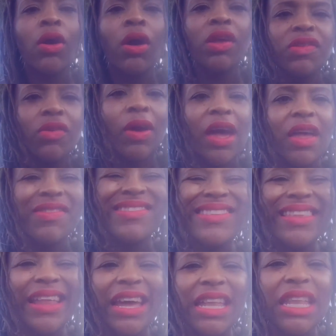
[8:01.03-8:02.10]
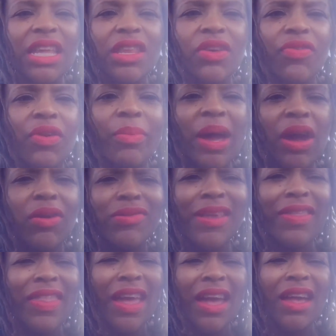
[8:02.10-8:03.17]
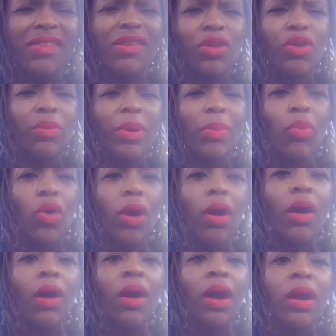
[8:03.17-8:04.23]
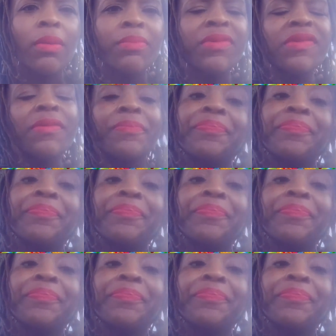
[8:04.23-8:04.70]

also has slightly different macros. I think it has a little bit more carbs.